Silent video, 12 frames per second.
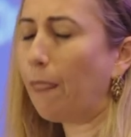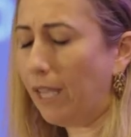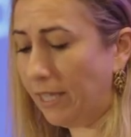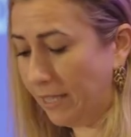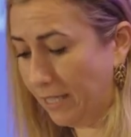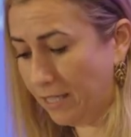
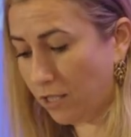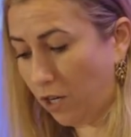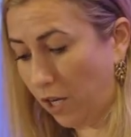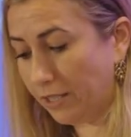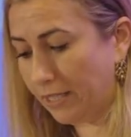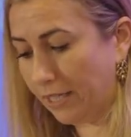In this
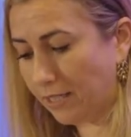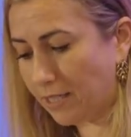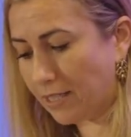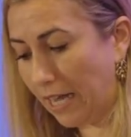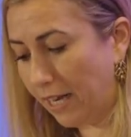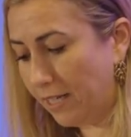
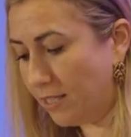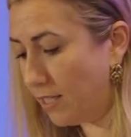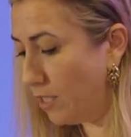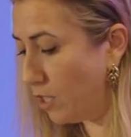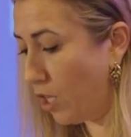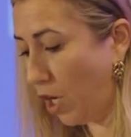context, silence
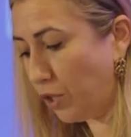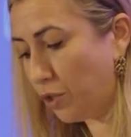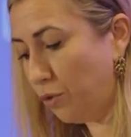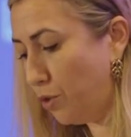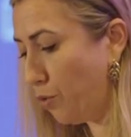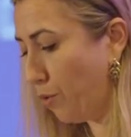is not
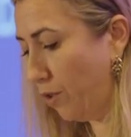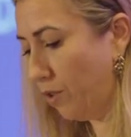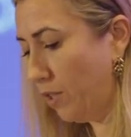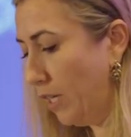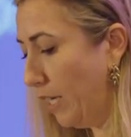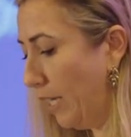neutral.
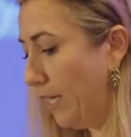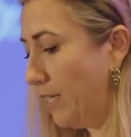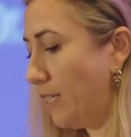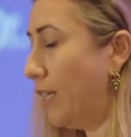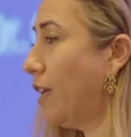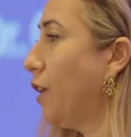It
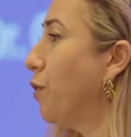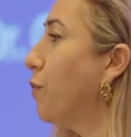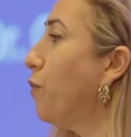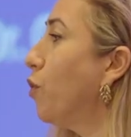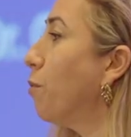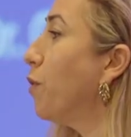is another
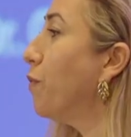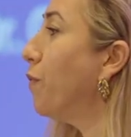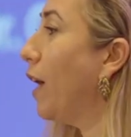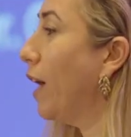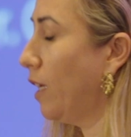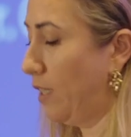form of
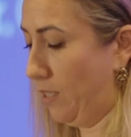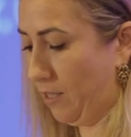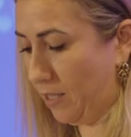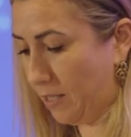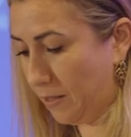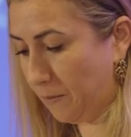
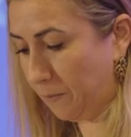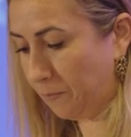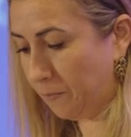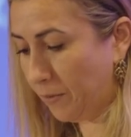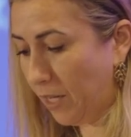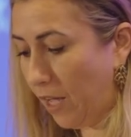violence.
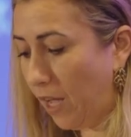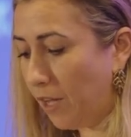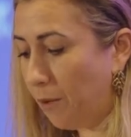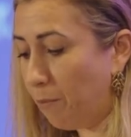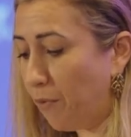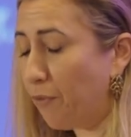I
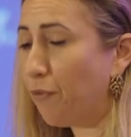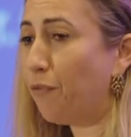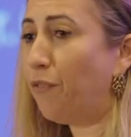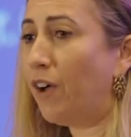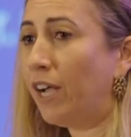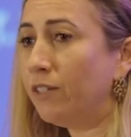am
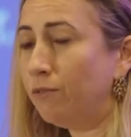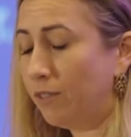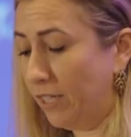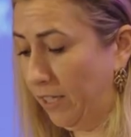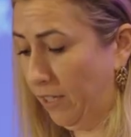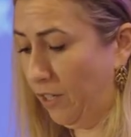
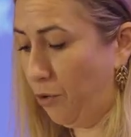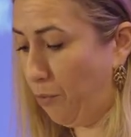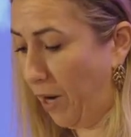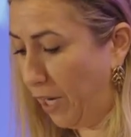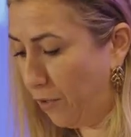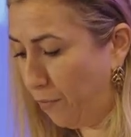profoundly
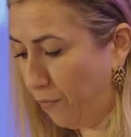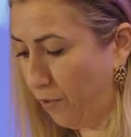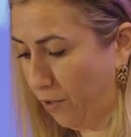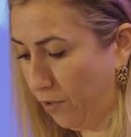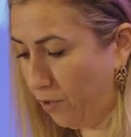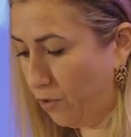
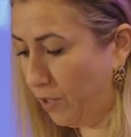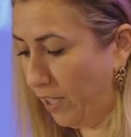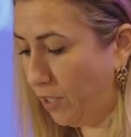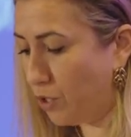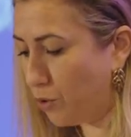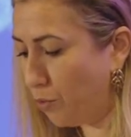grateful to the
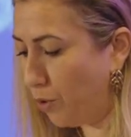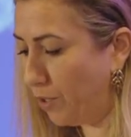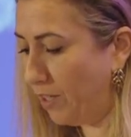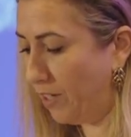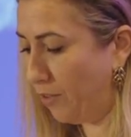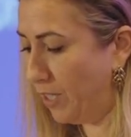
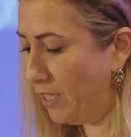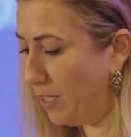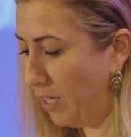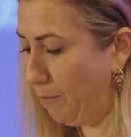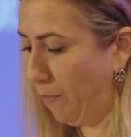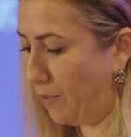extraordinary
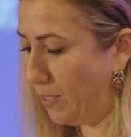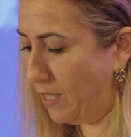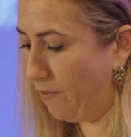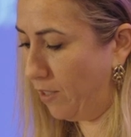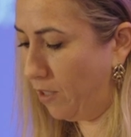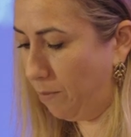team of the
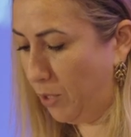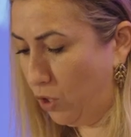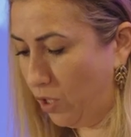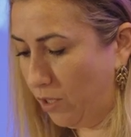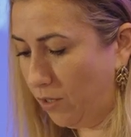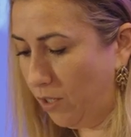Civil
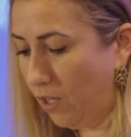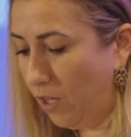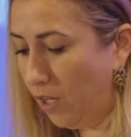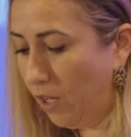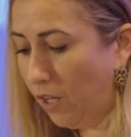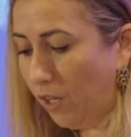Commission.
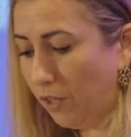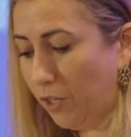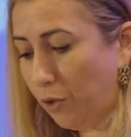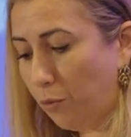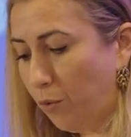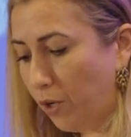
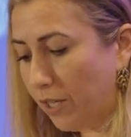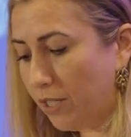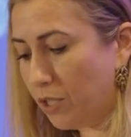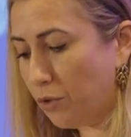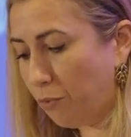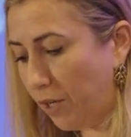Their work
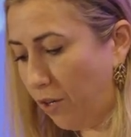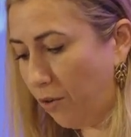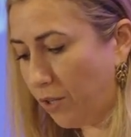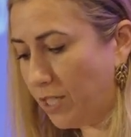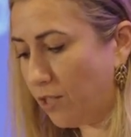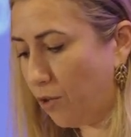is
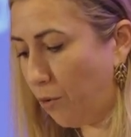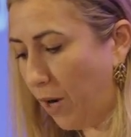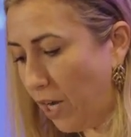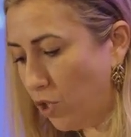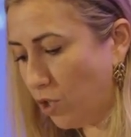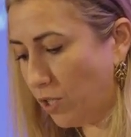rigorous,
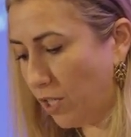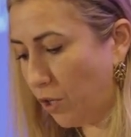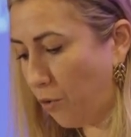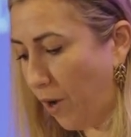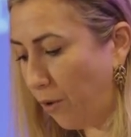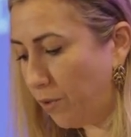courageous, and
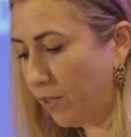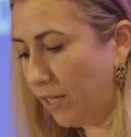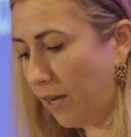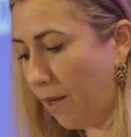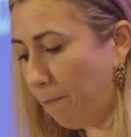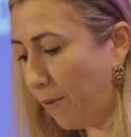grounded in
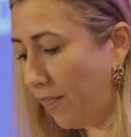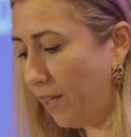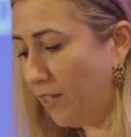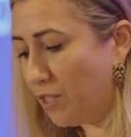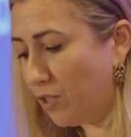empathy and